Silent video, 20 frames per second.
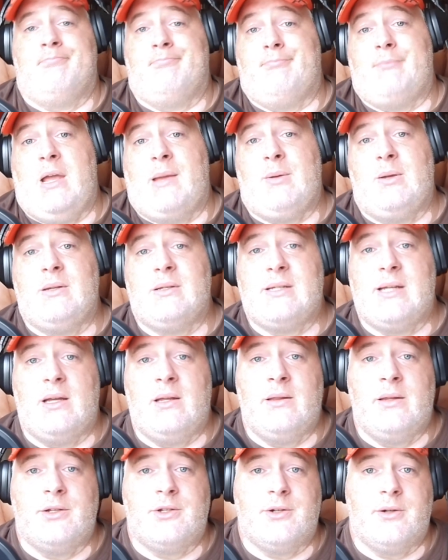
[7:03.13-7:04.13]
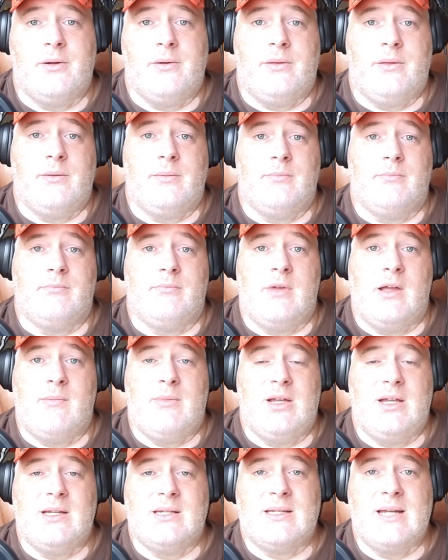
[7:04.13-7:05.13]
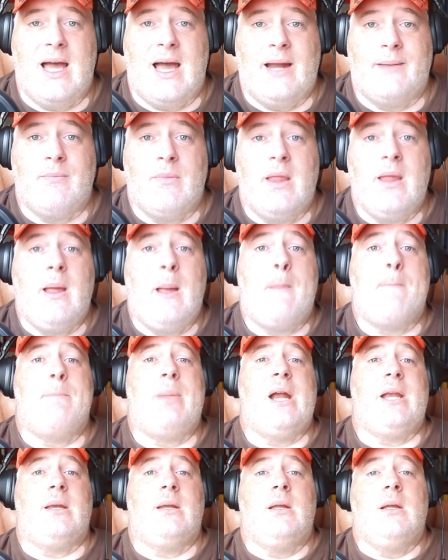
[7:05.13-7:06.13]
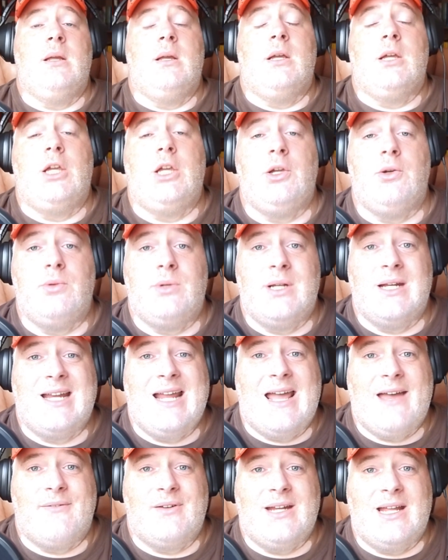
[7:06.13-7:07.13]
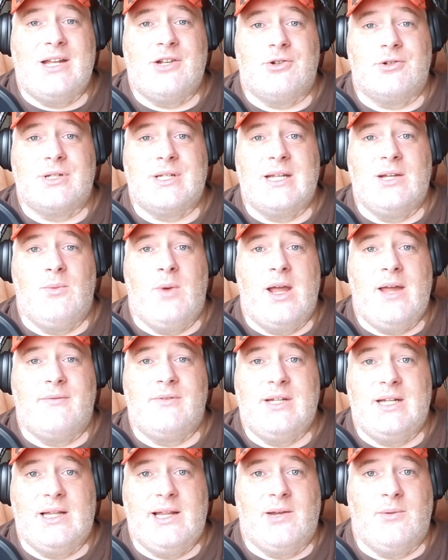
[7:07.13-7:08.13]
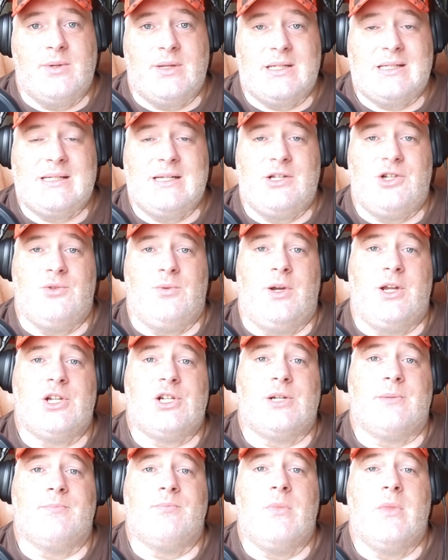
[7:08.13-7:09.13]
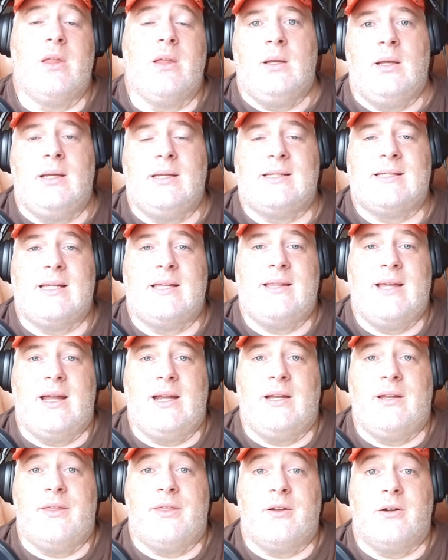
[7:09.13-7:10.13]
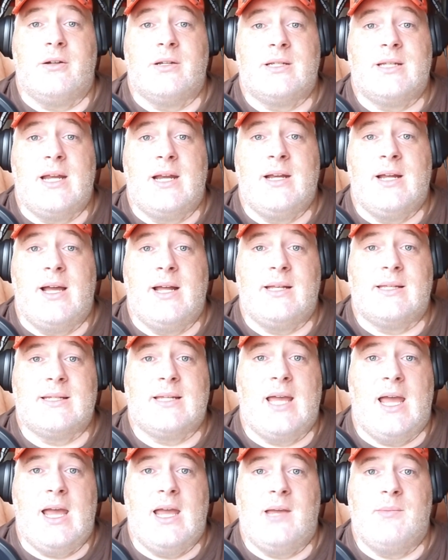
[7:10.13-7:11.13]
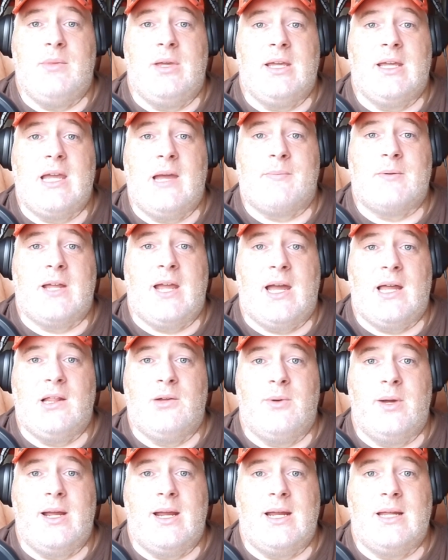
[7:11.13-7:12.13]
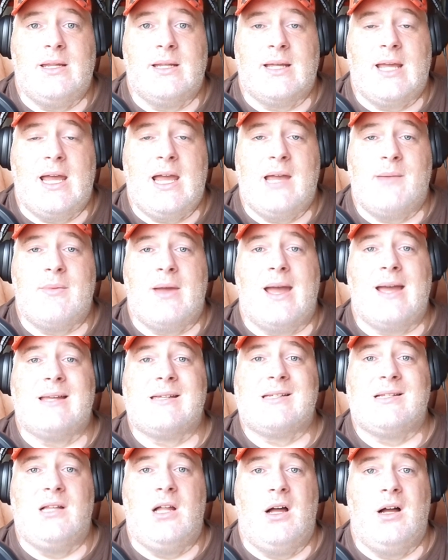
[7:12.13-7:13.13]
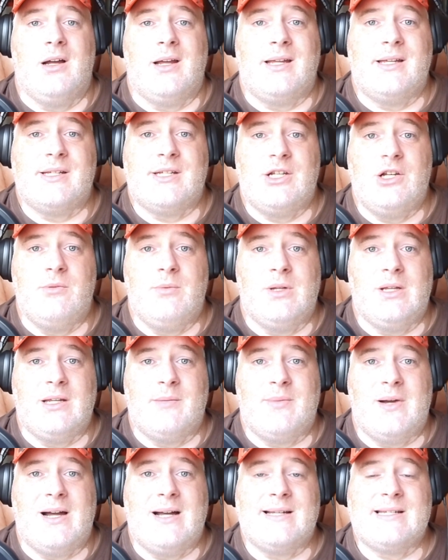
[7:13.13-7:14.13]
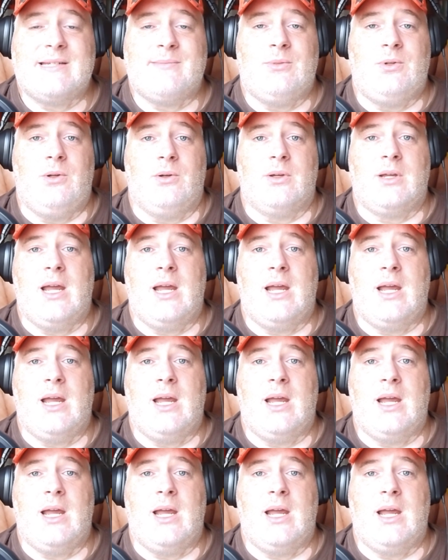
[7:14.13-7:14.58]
Maybe he's telling the truth. Maybe he's not. But Hugh did have an interesting way of dealing with the situation. He said that in Thursday night's game, he kept Callaway in the game as long as humanly possible.